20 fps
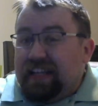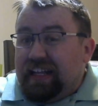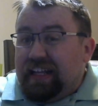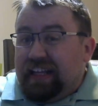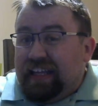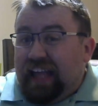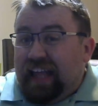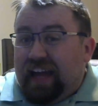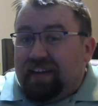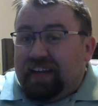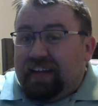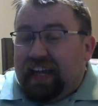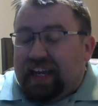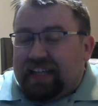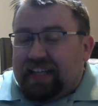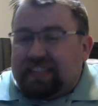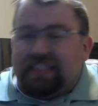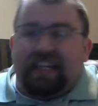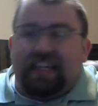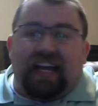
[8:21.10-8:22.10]
Now,
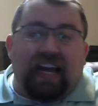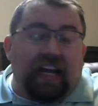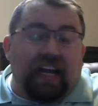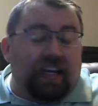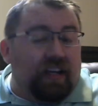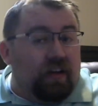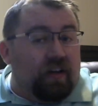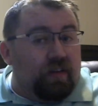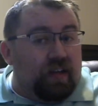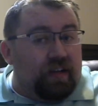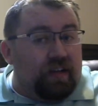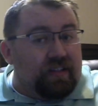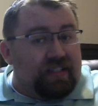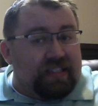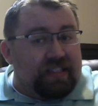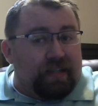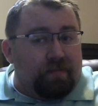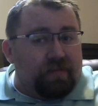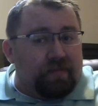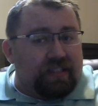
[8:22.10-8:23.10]
yes, I know that
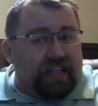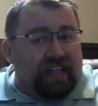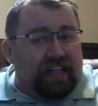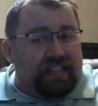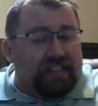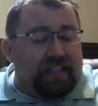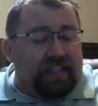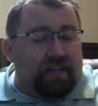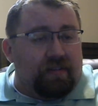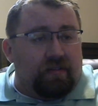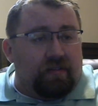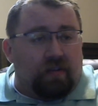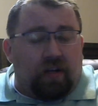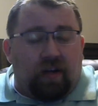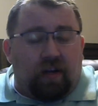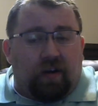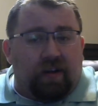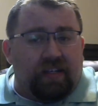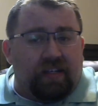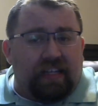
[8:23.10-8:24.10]
sometimes in
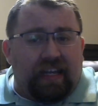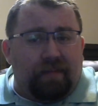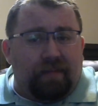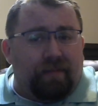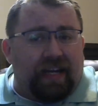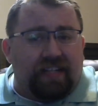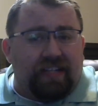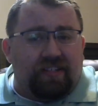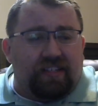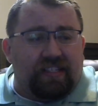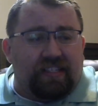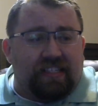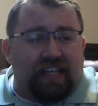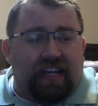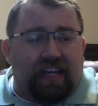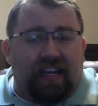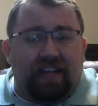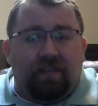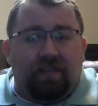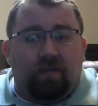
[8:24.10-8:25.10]
current day Magic
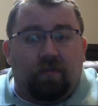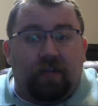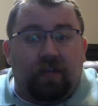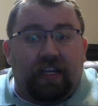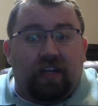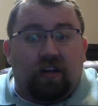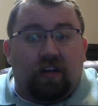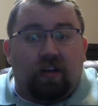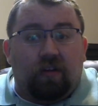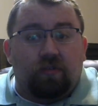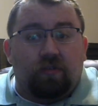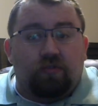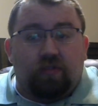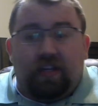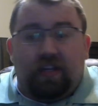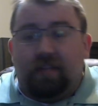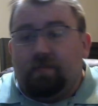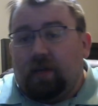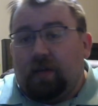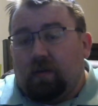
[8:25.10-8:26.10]
design, we all
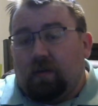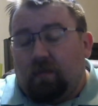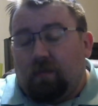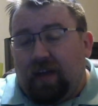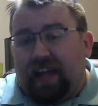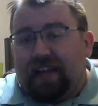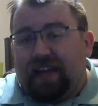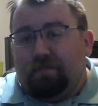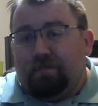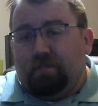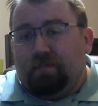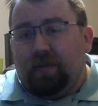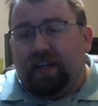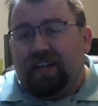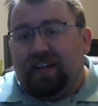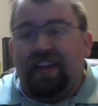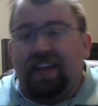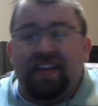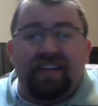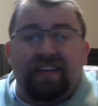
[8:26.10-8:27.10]
dread mono red,
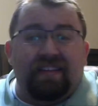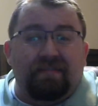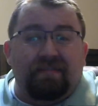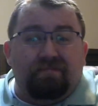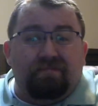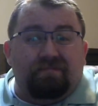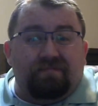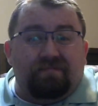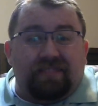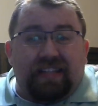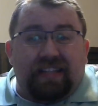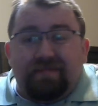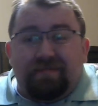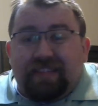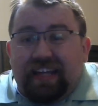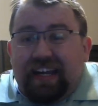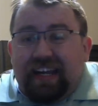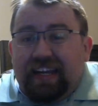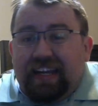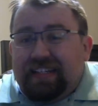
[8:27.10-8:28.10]
but sometimes
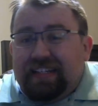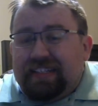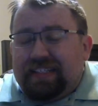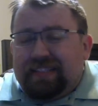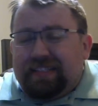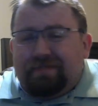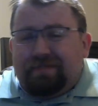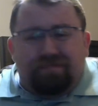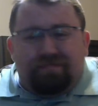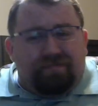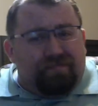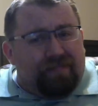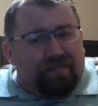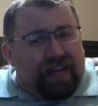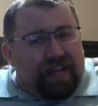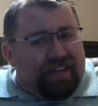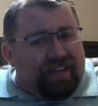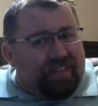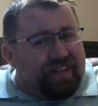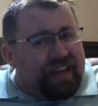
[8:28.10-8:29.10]

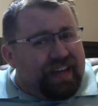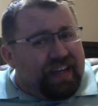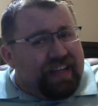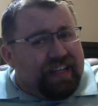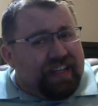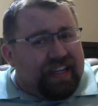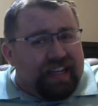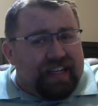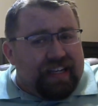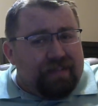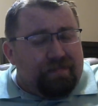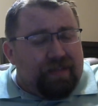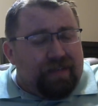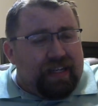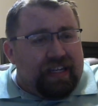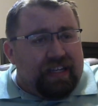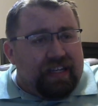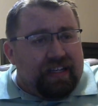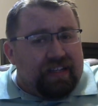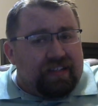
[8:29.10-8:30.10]
mono red can
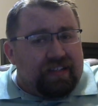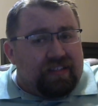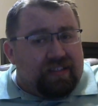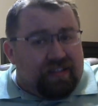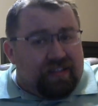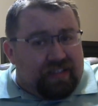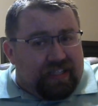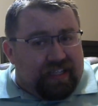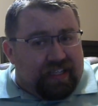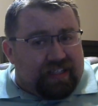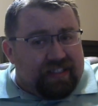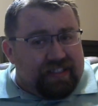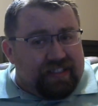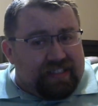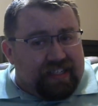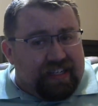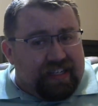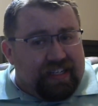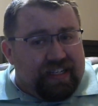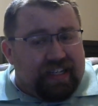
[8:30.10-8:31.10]
be a deck
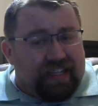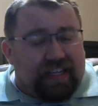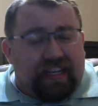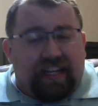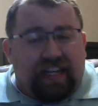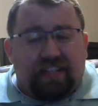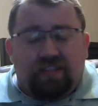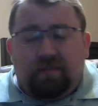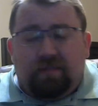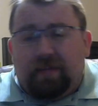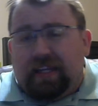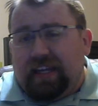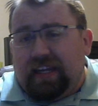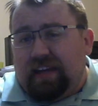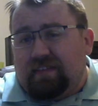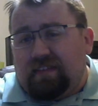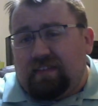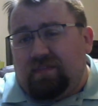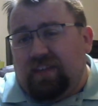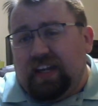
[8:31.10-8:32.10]
design that can actually make you
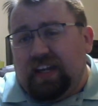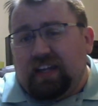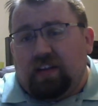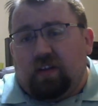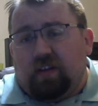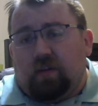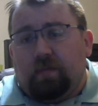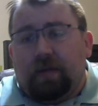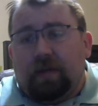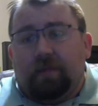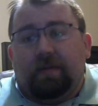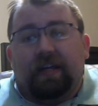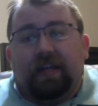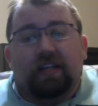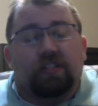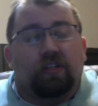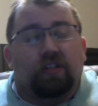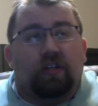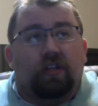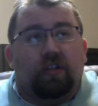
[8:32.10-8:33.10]
have to think a little bit
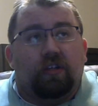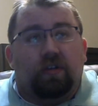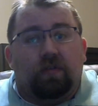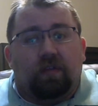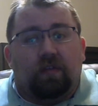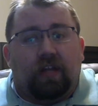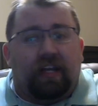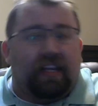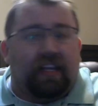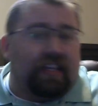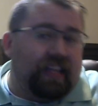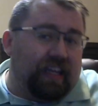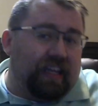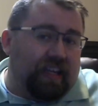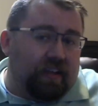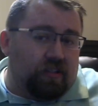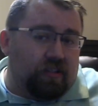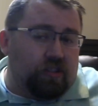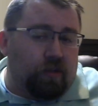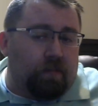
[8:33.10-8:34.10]
because you could do like
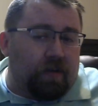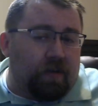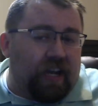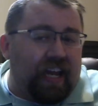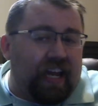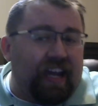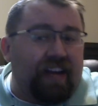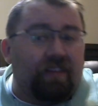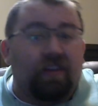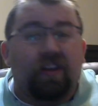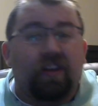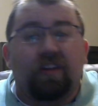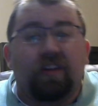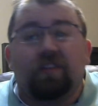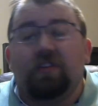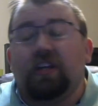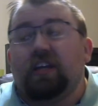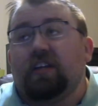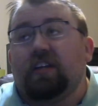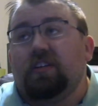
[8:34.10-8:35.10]
the super
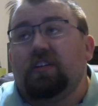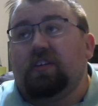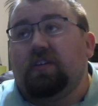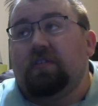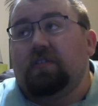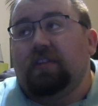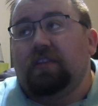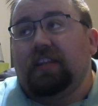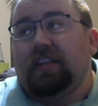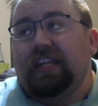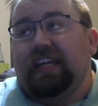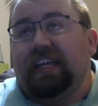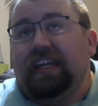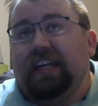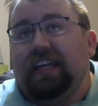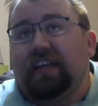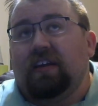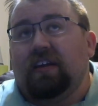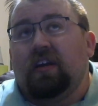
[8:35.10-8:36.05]
aggro, you can do the